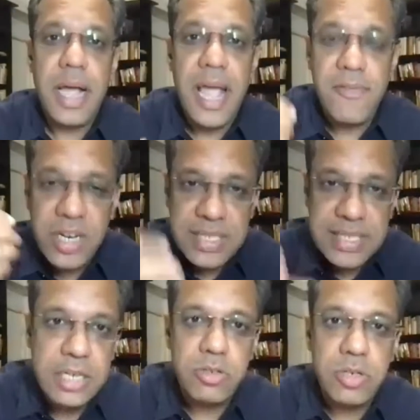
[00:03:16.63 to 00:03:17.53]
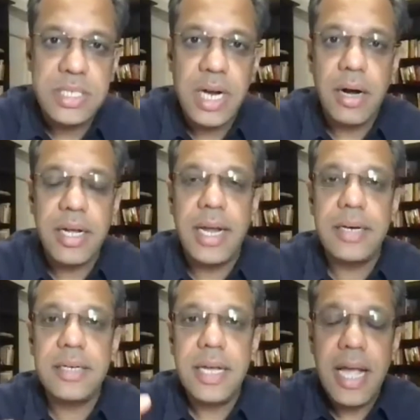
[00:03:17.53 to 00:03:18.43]
every sectoral
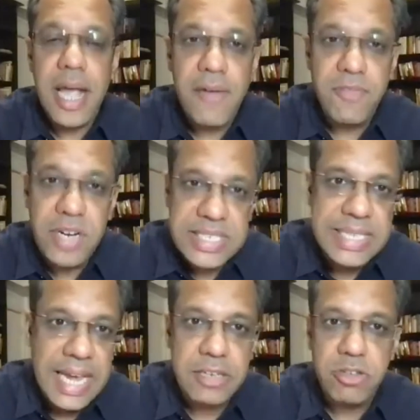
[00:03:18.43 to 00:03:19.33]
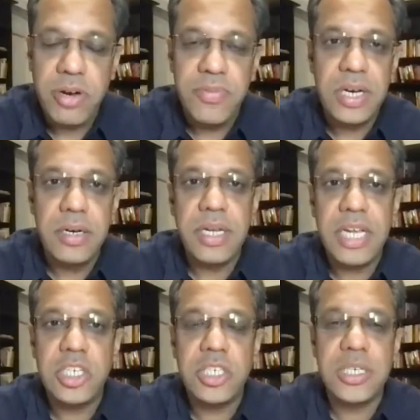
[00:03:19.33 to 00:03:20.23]
target, every state-driven
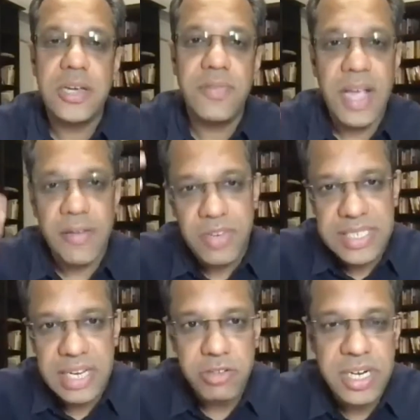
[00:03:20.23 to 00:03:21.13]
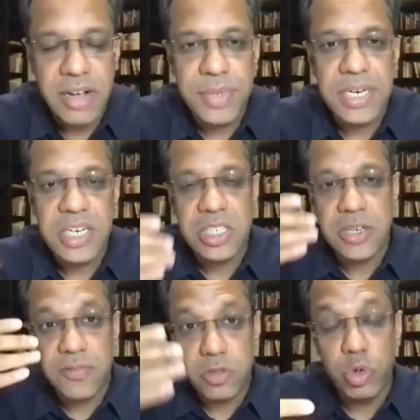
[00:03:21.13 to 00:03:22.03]
initiative, every central government
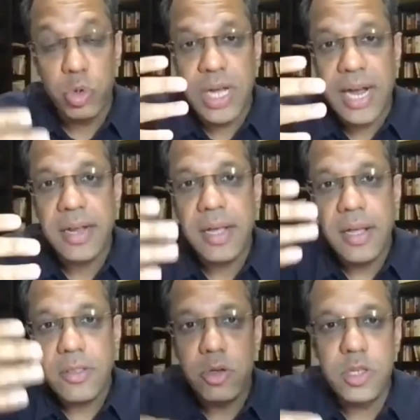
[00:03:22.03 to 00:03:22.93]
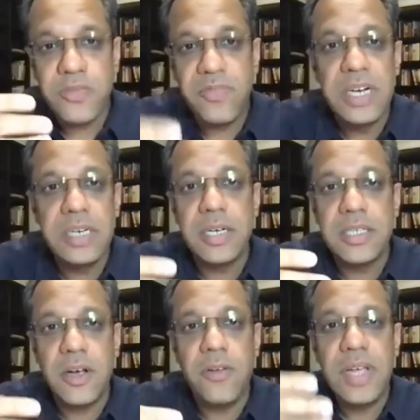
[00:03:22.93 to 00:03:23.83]
initiative through those
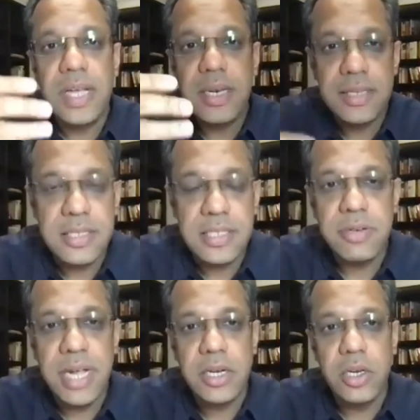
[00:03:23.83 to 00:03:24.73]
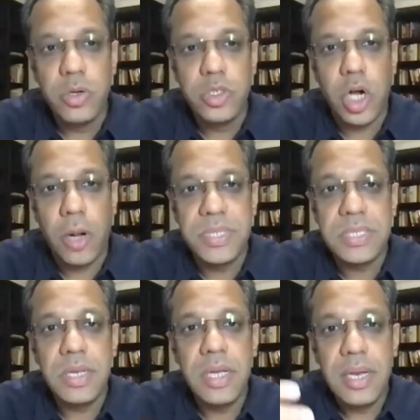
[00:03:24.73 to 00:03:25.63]
filters of, does this create new jobs?